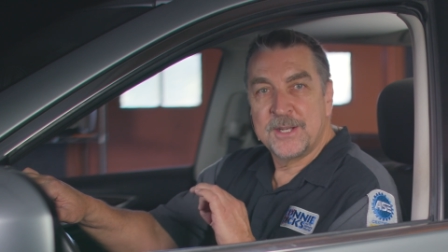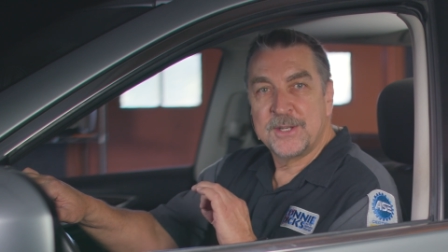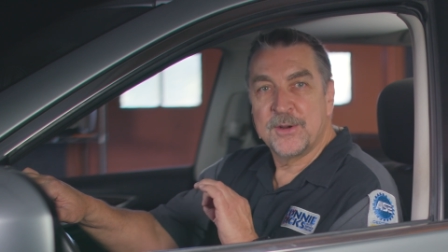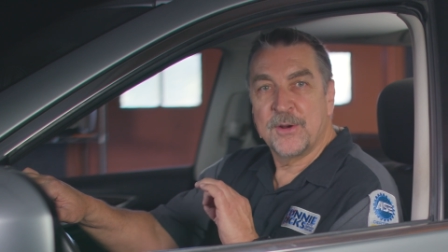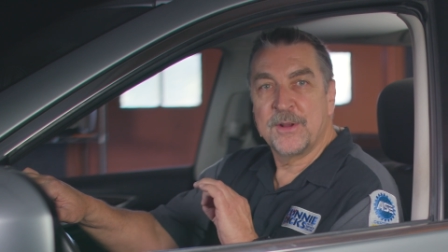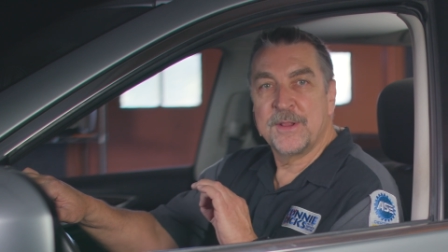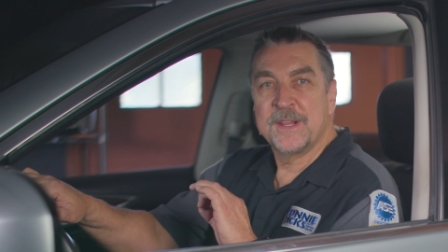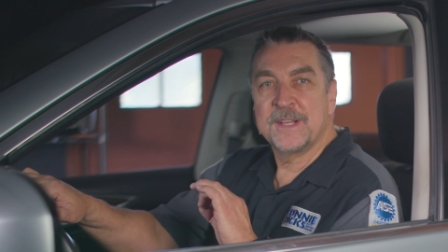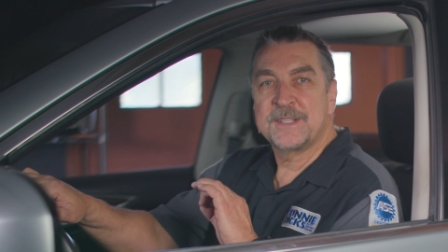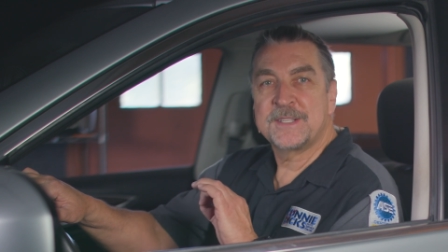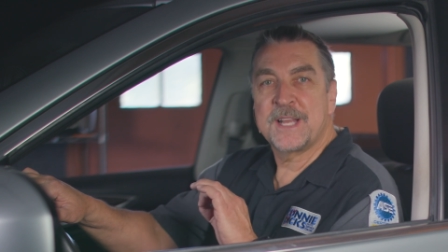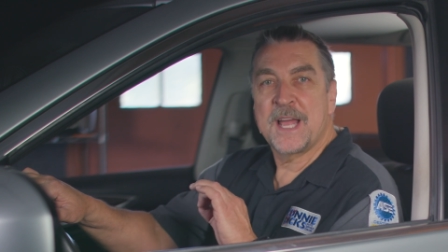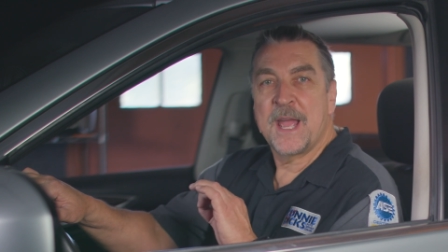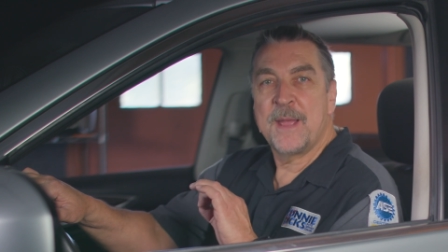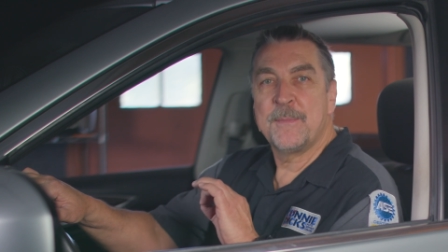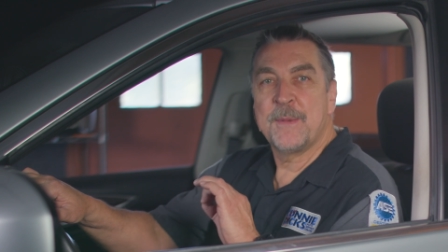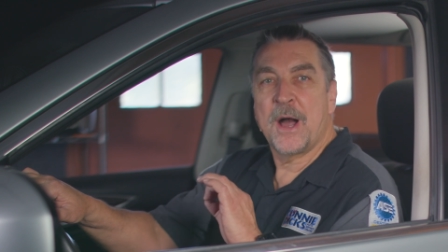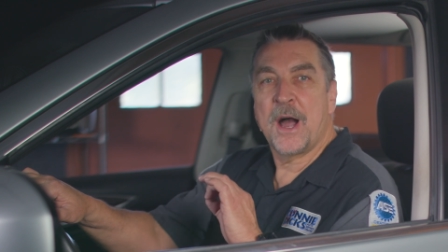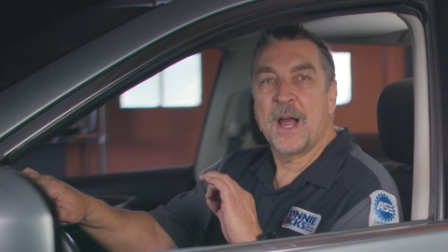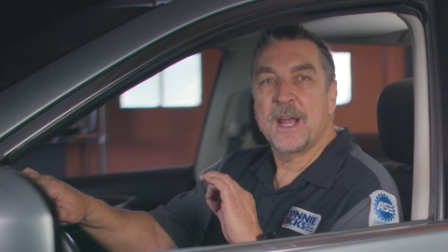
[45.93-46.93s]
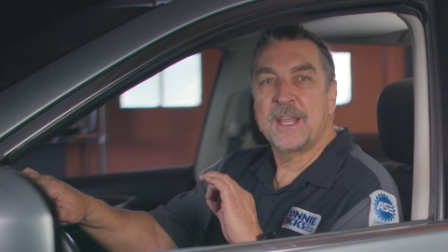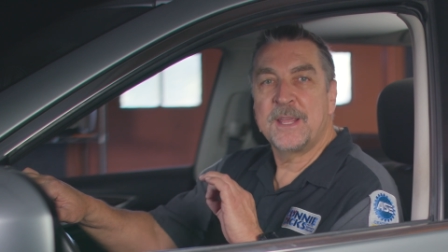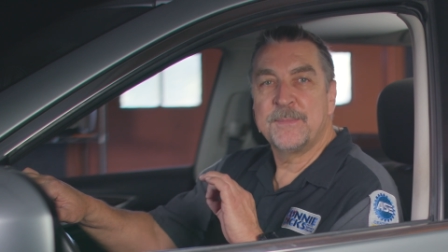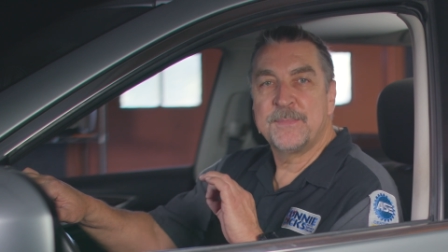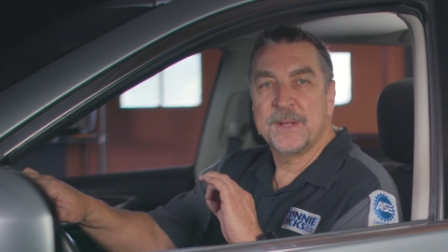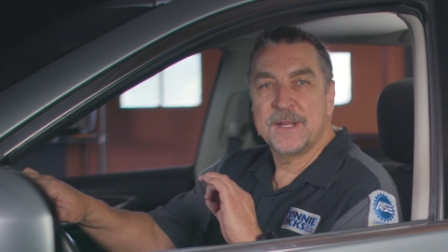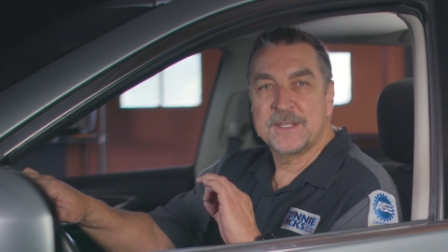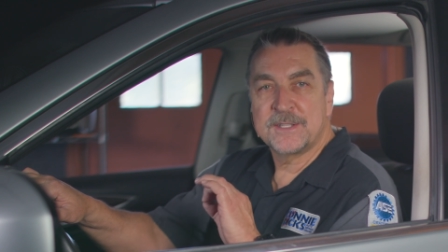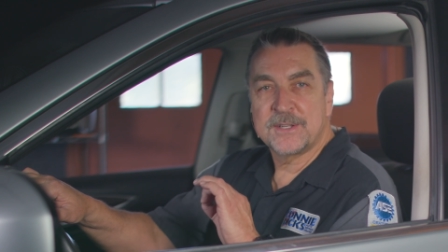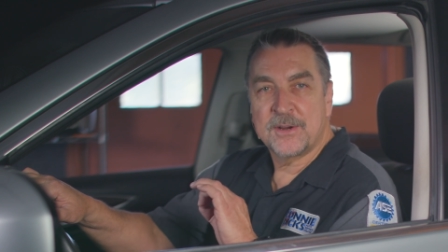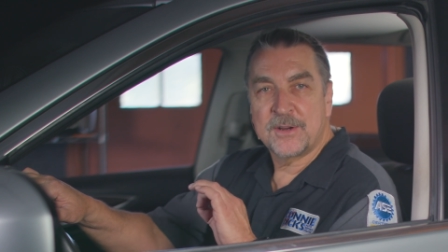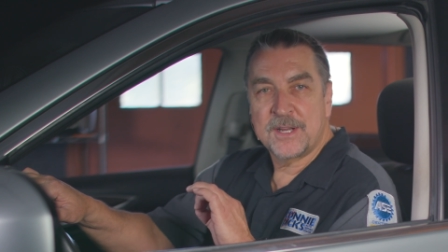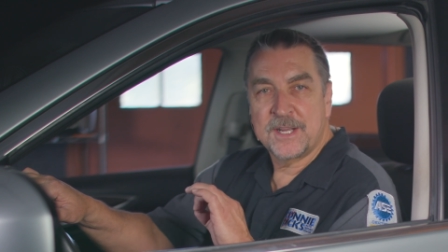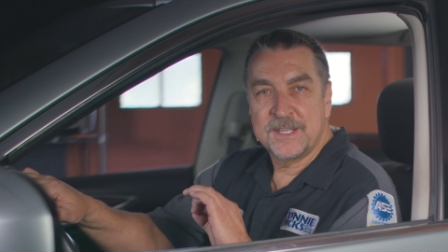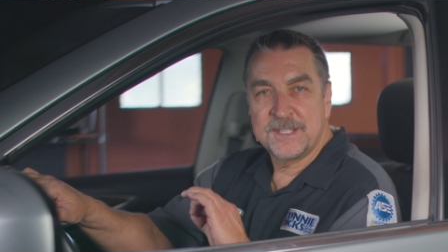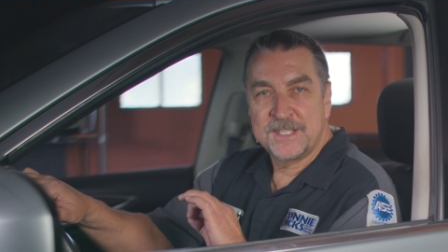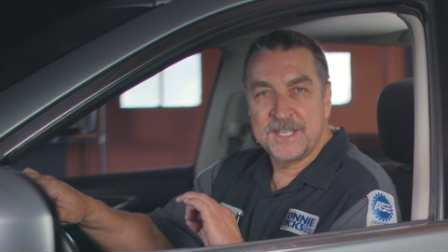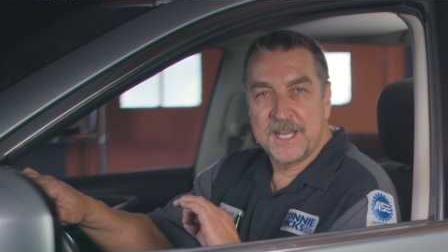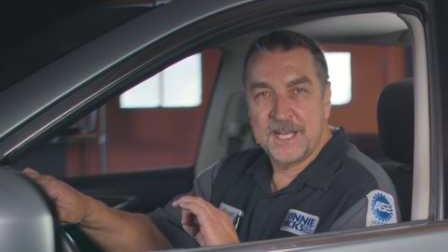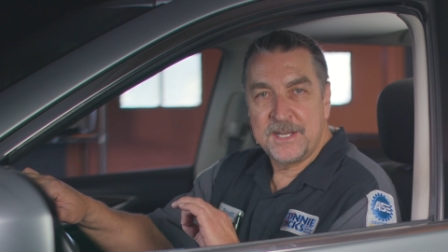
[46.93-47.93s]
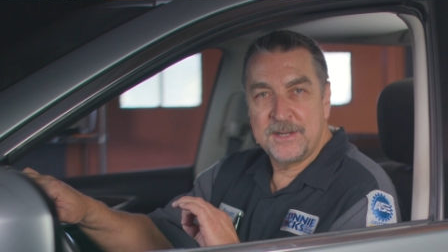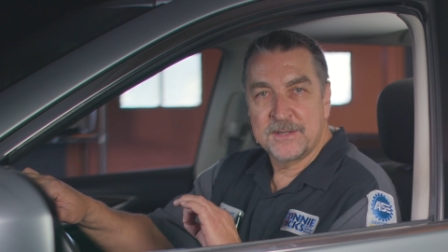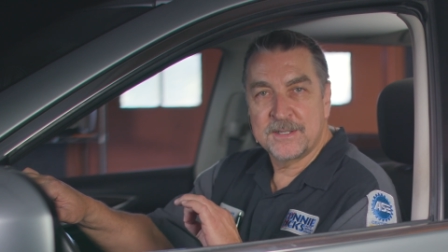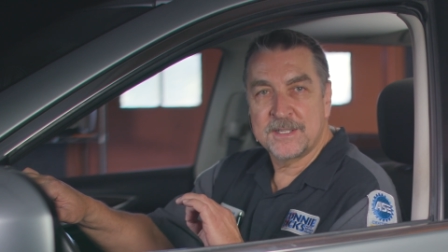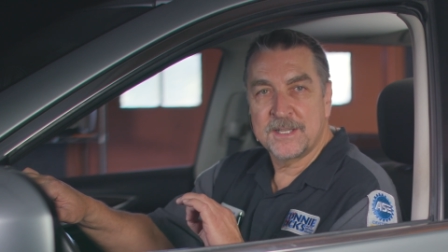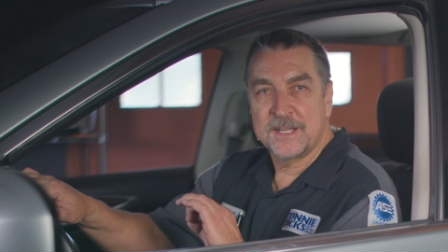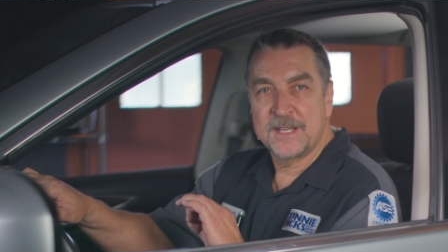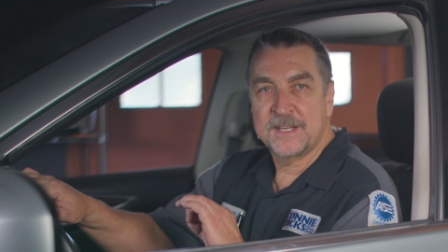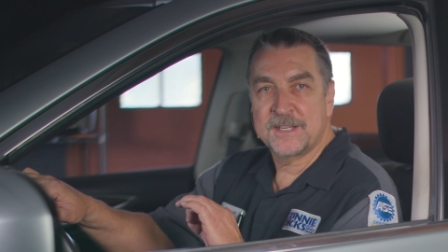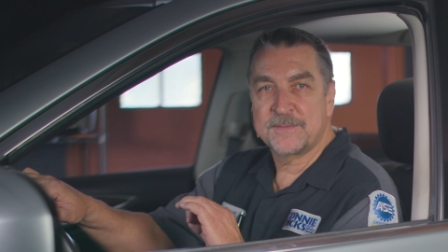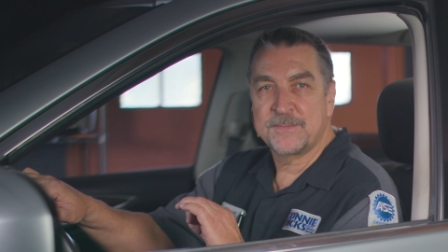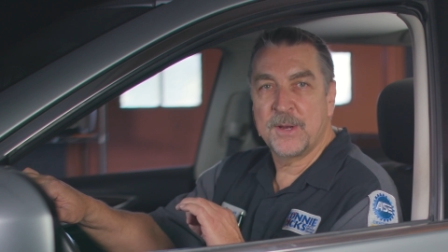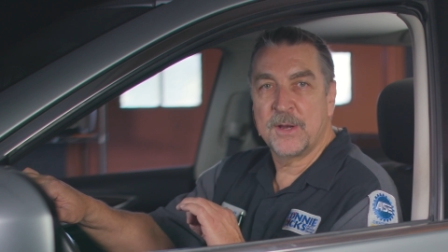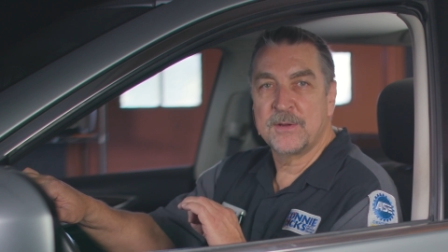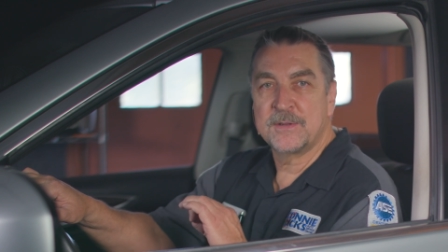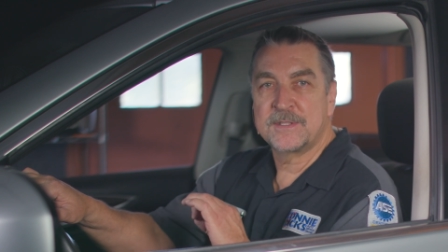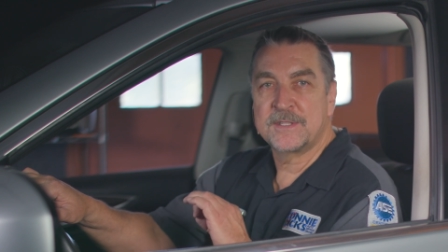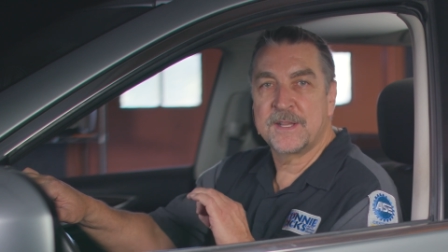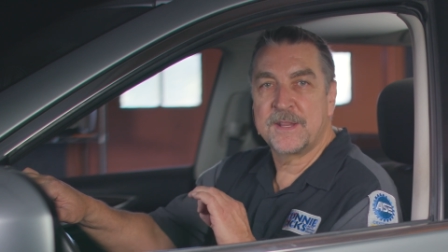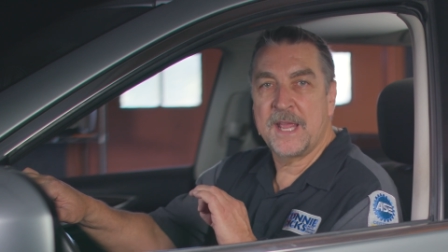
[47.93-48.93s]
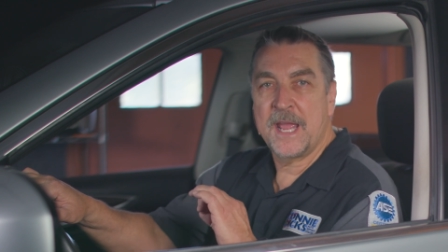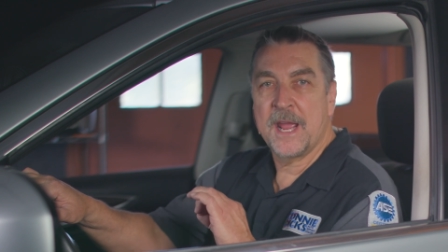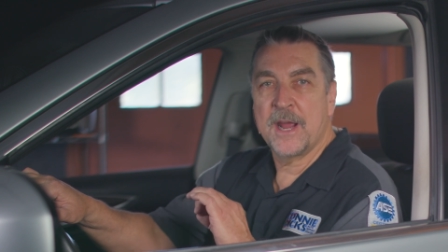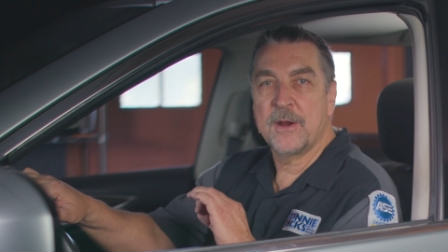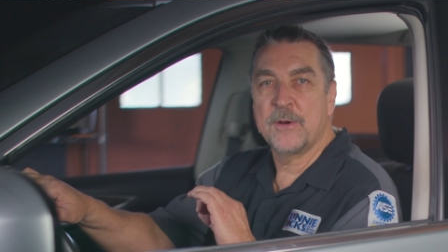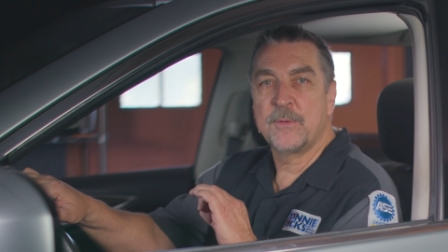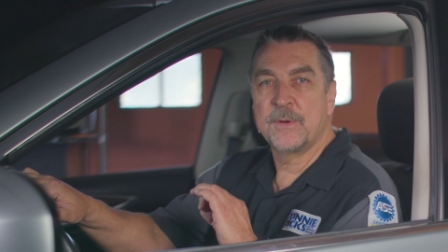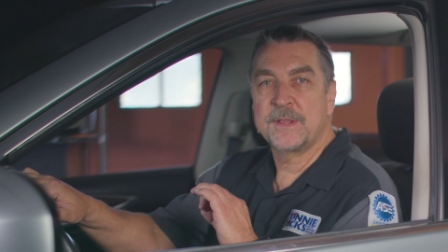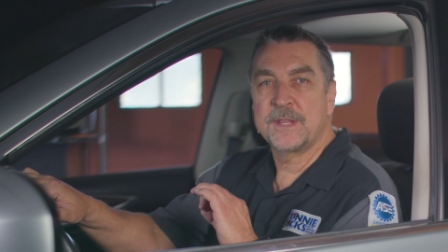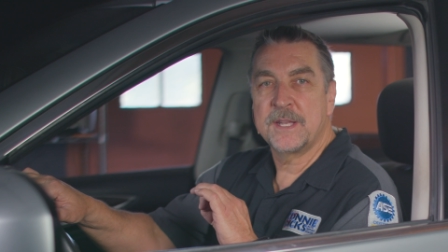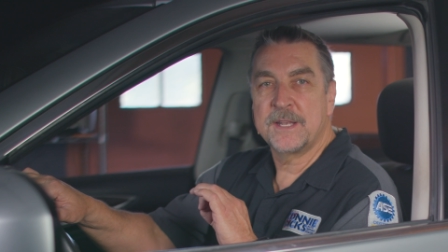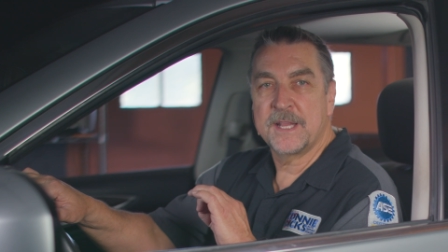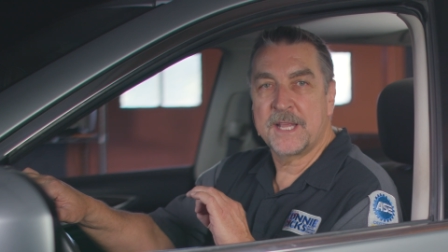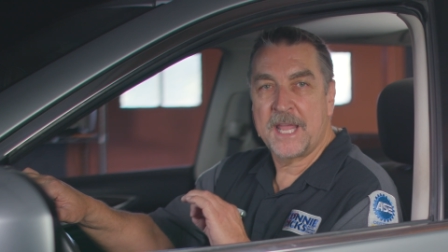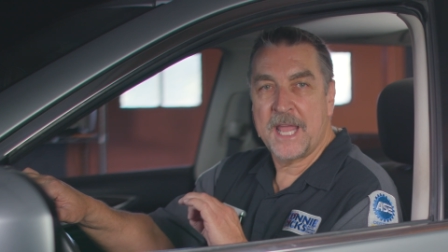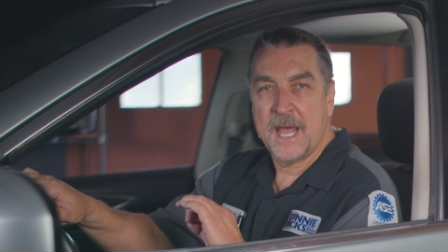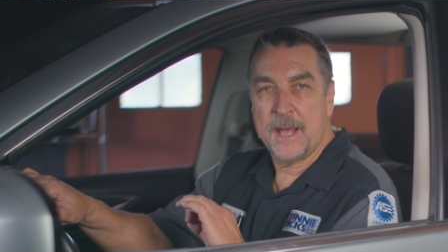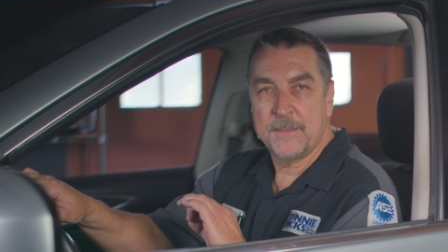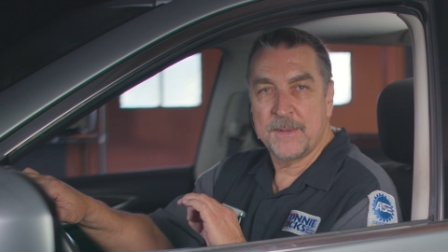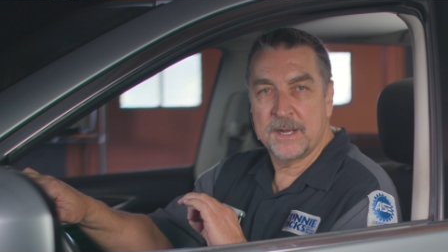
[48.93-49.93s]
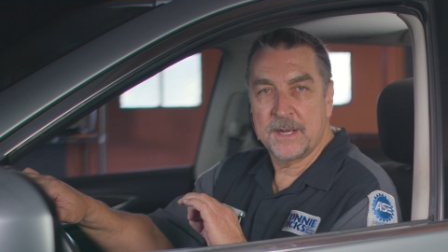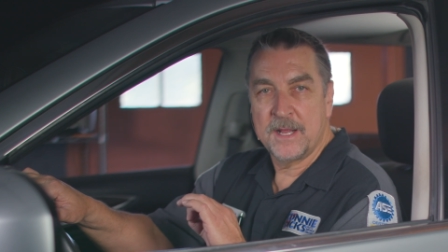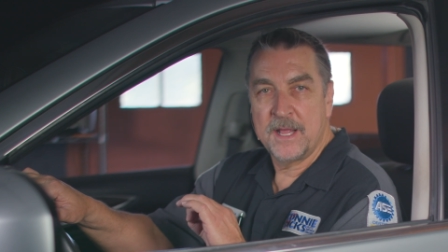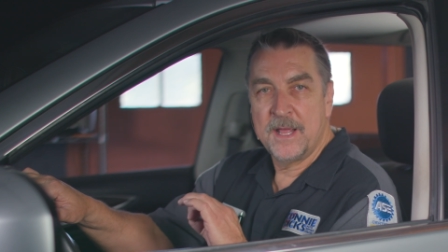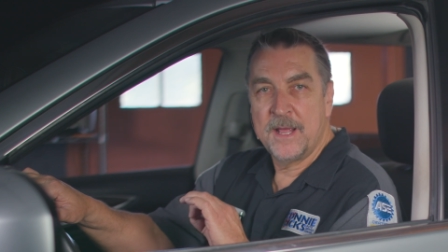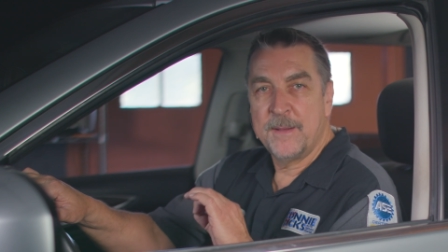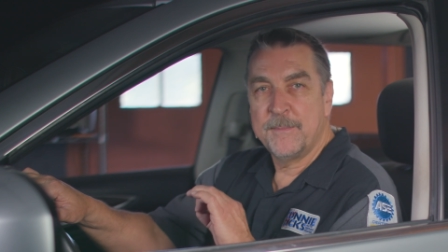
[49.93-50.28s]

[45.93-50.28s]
During this time, occupants are continuously exposed to the air within the cabin,